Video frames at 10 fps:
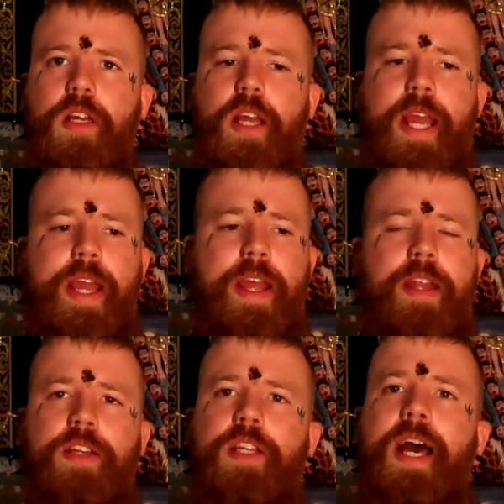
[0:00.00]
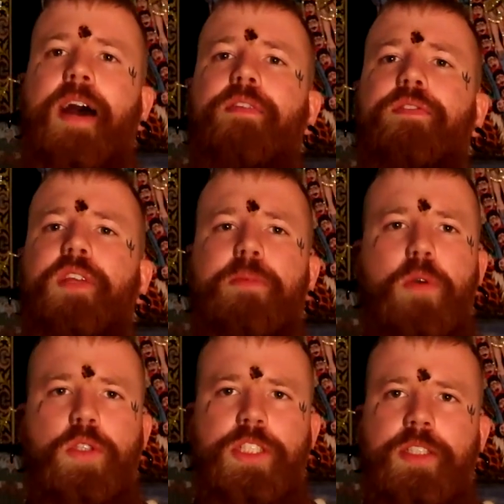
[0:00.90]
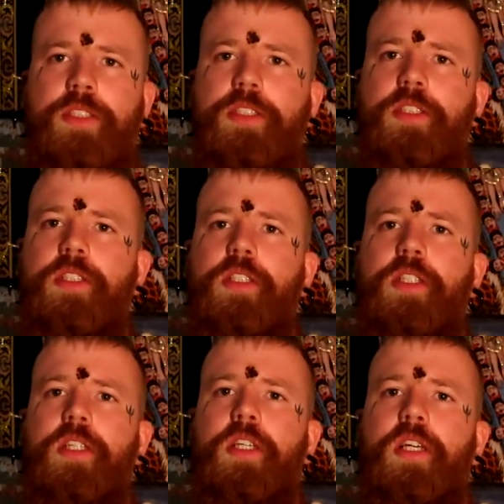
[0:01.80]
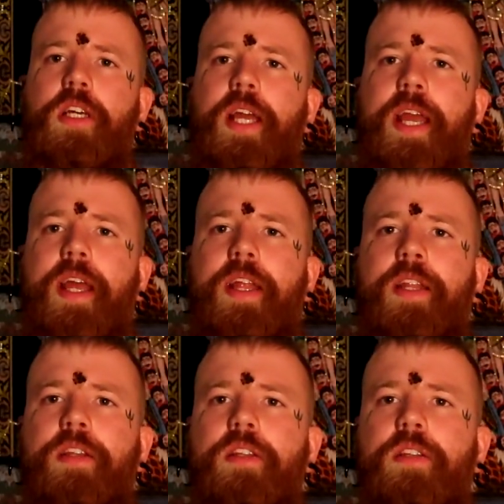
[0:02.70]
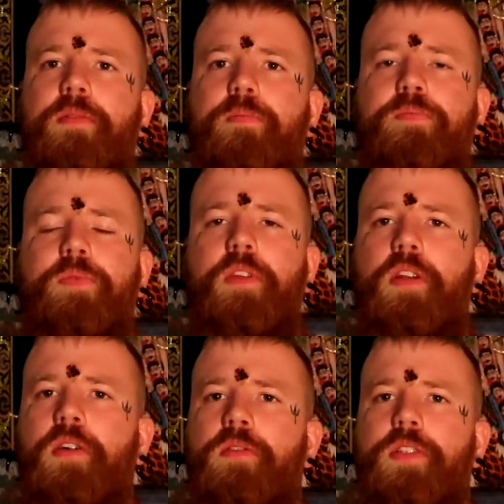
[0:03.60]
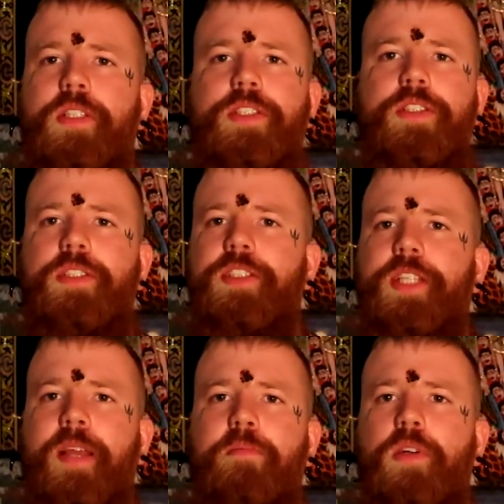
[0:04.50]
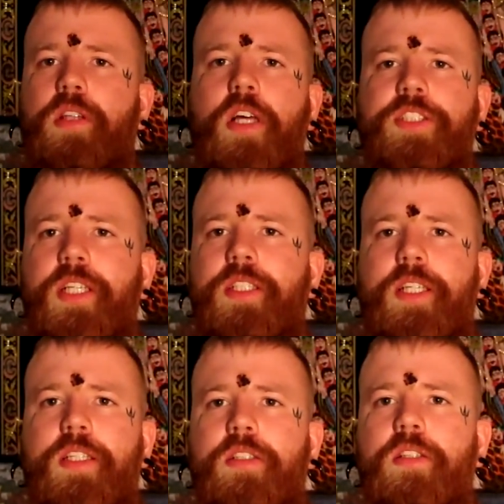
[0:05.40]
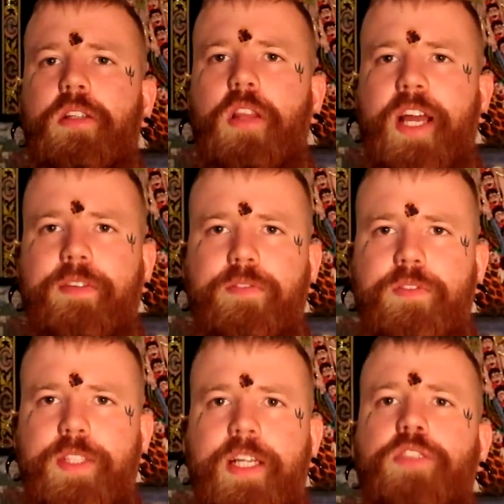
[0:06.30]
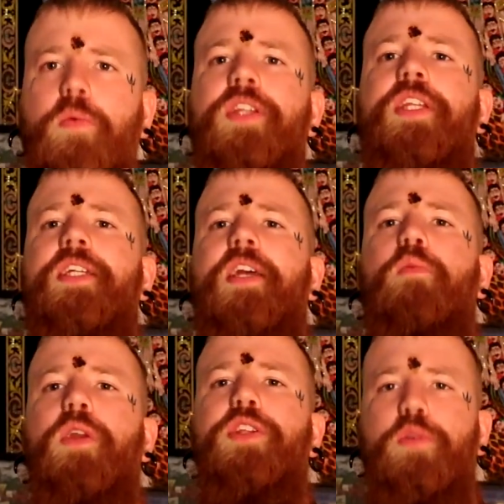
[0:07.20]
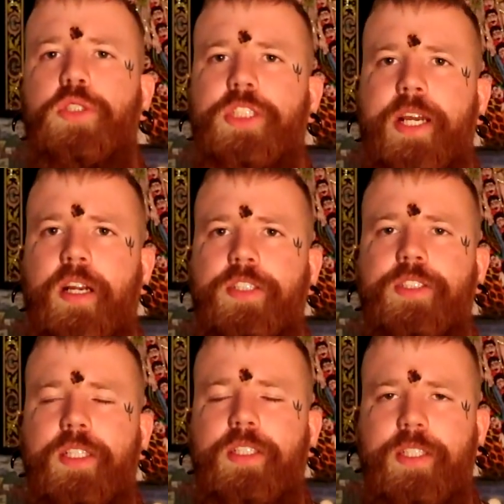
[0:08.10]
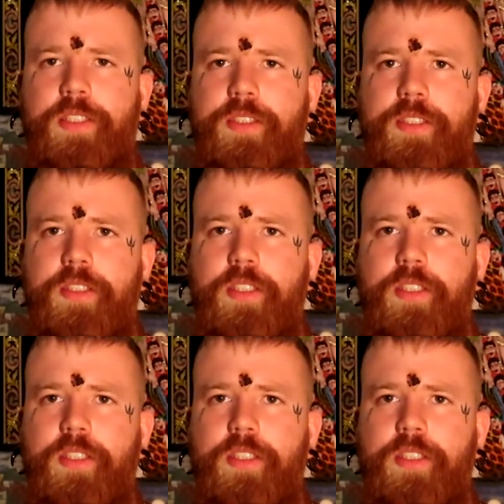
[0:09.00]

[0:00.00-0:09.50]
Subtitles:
and to have emotions, and this is the same with all sentient life. That is one thing that we do share, is sentience,